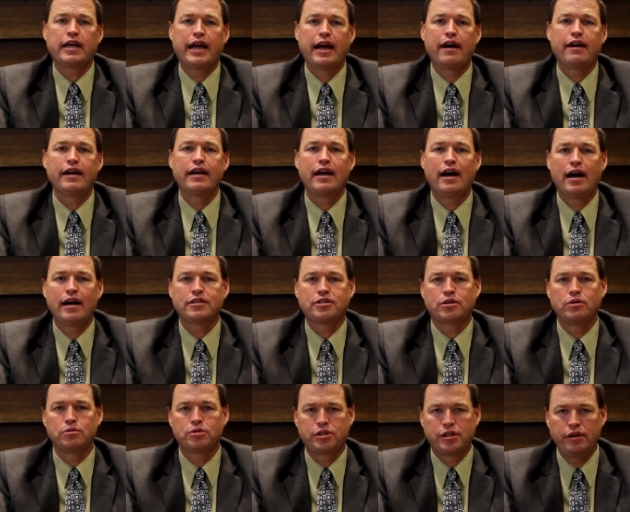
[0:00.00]
County high
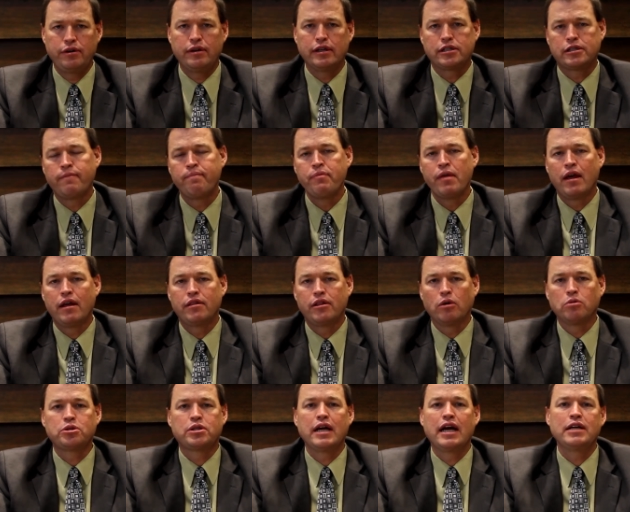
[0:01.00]
school students.
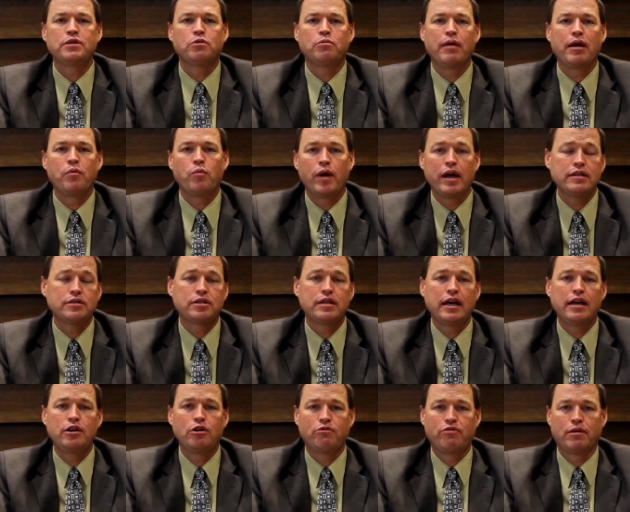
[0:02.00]
Those days will be
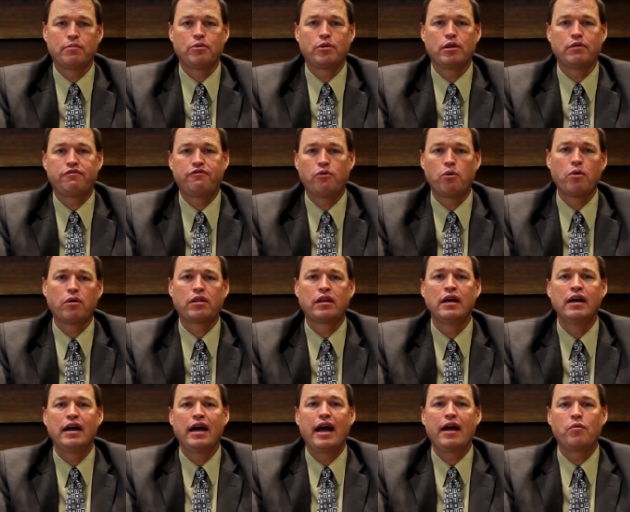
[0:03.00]
Wednesday, November the 4th,
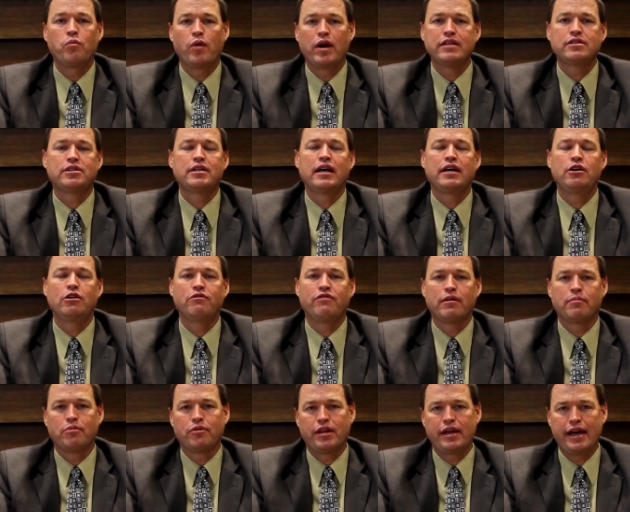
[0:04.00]
and Wednesday,
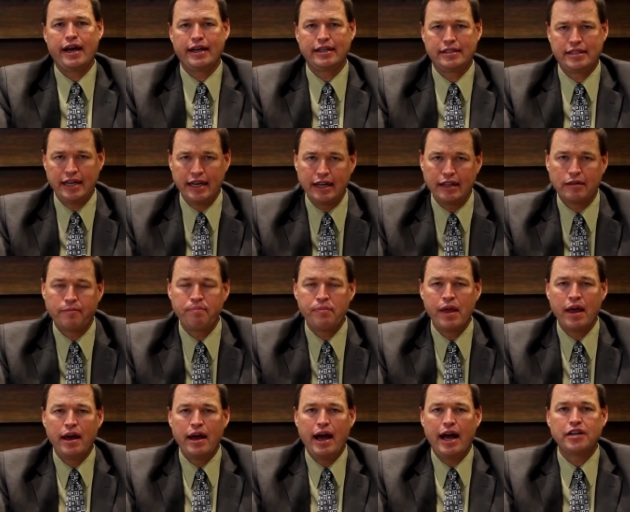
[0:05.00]
November the 18th.
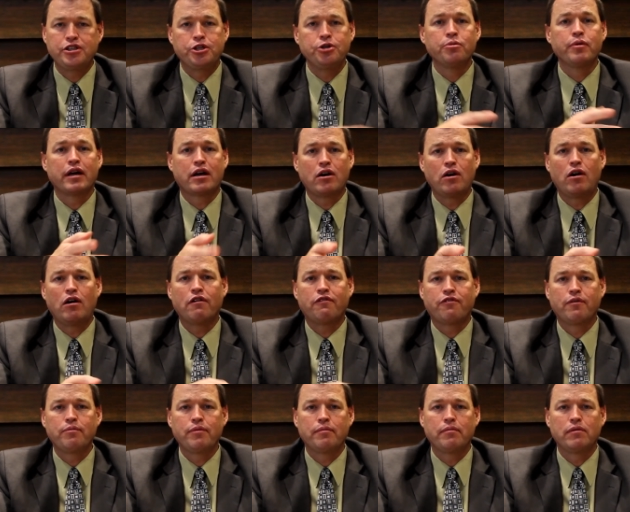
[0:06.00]
As you recall
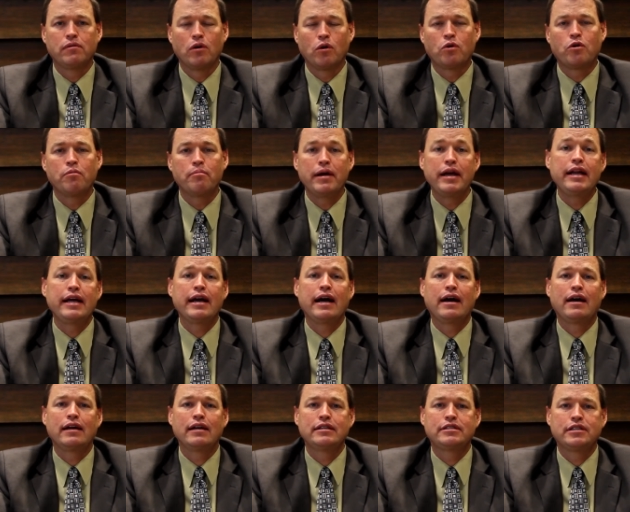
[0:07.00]
from the local media
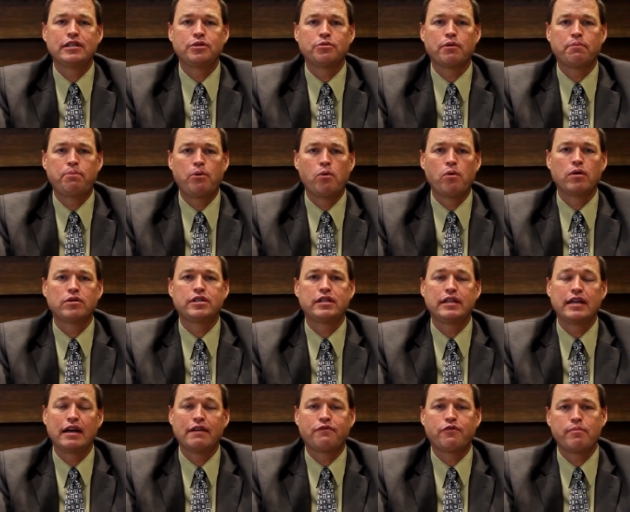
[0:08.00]
outlets and the reports and
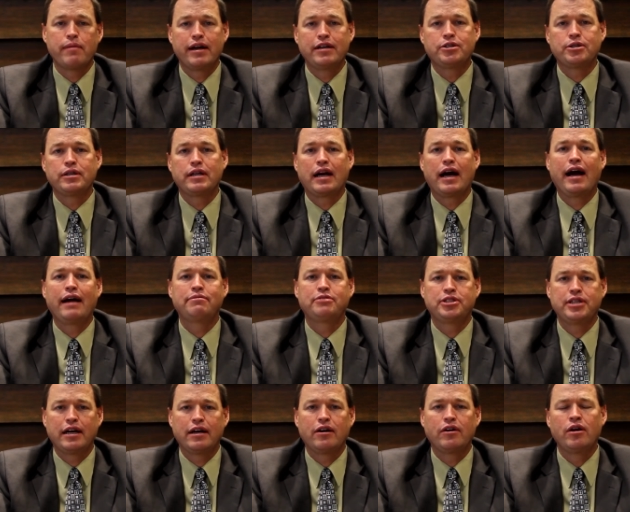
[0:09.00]
the information that I've
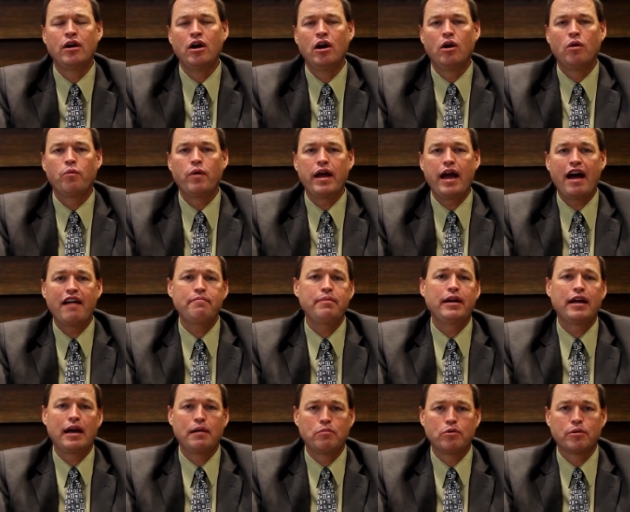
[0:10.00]
shared, we have
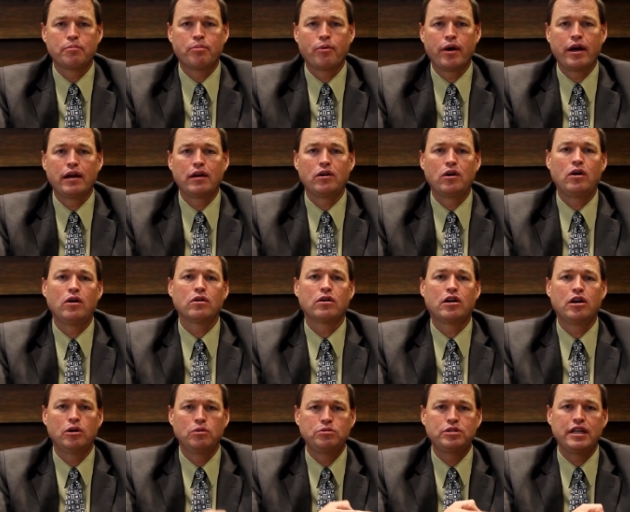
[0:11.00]
been able to bring along
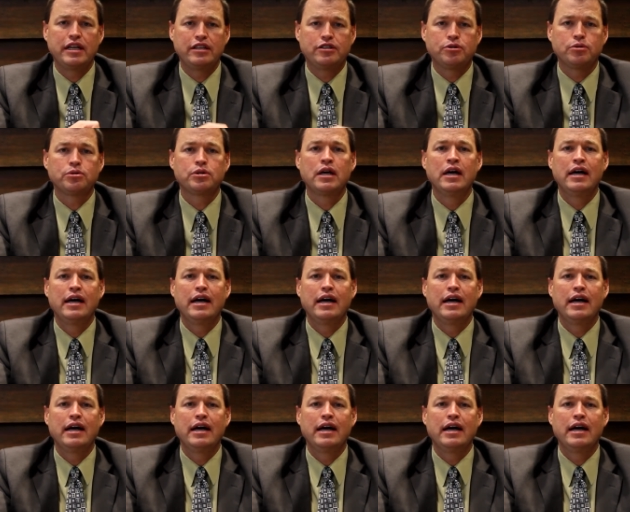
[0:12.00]
co-teachers